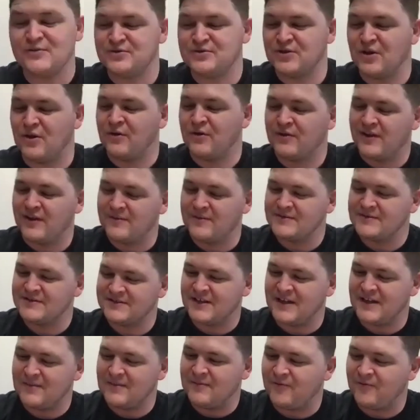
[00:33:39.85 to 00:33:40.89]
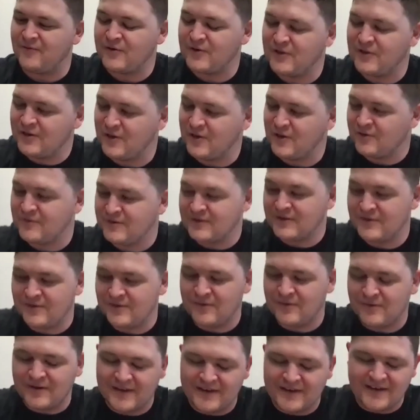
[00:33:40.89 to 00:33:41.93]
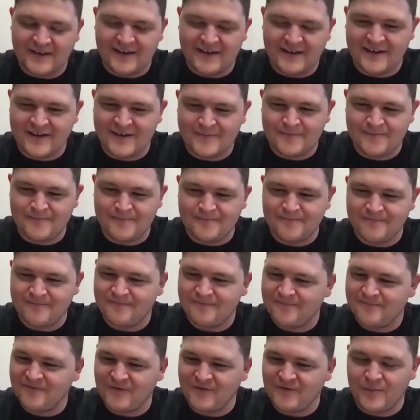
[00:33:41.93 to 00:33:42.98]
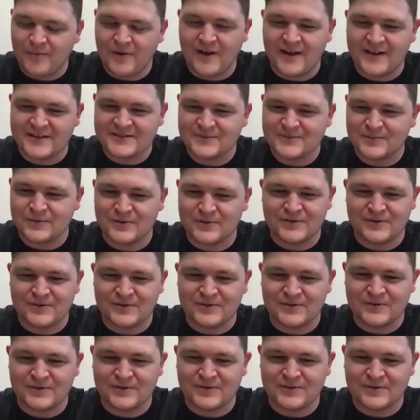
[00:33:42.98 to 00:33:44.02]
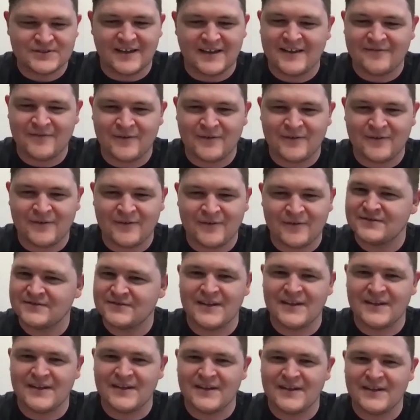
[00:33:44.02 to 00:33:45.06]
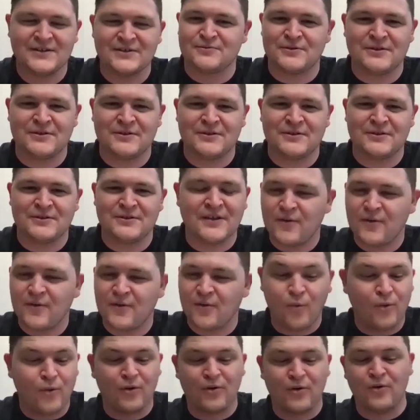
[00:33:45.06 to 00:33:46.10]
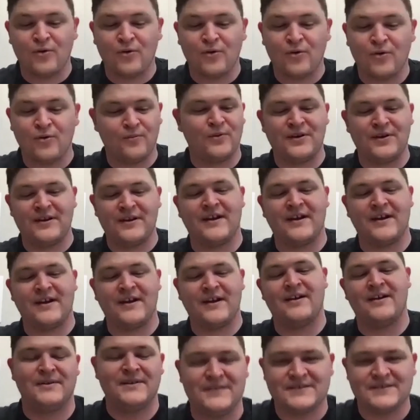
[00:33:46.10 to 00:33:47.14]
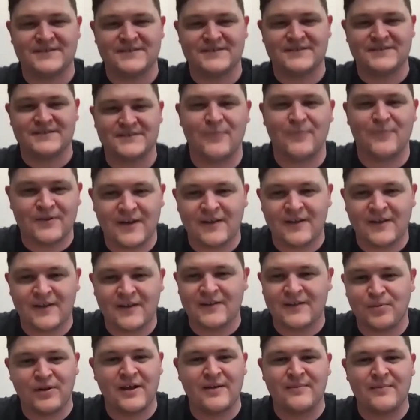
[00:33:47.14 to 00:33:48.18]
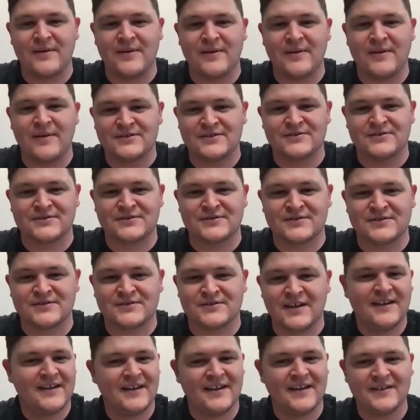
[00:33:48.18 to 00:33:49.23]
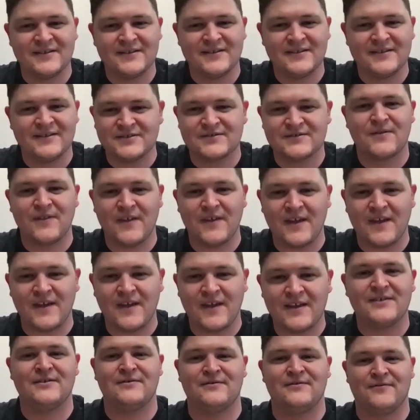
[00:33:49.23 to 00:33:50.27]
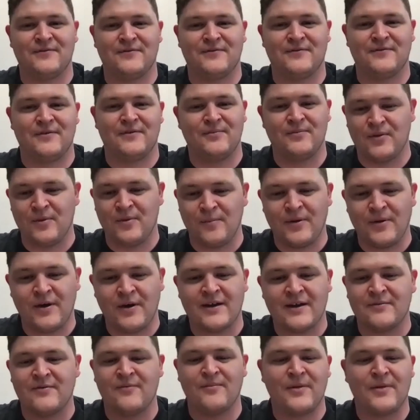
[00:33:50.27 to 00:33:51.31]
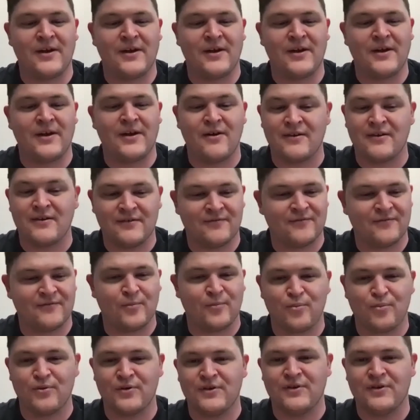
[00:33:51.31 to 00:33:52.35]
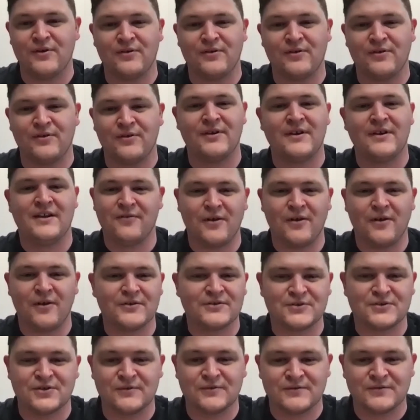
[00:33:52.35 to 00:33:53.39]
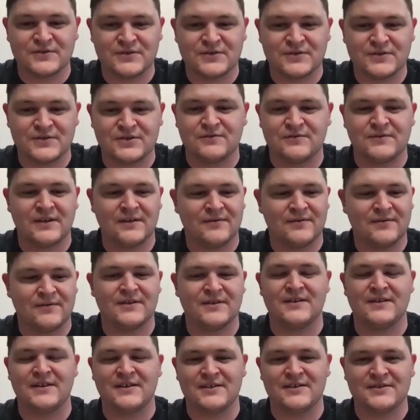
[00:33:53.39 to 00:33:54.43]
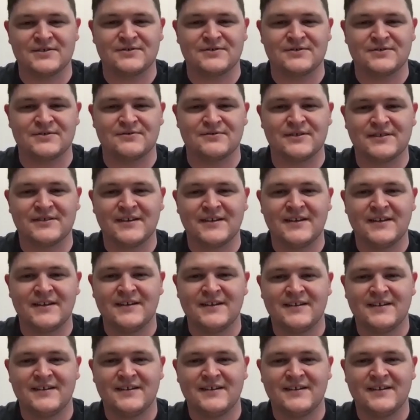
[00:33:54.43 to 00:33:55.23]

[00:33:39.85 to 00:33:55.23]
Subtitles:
Joe. And let me say before you go, from hospitals to iPhones, industry, the world would not be the same without you plant managers. And just thank you from the bottom of my heart and from Brio for all the service that you've given to the industry.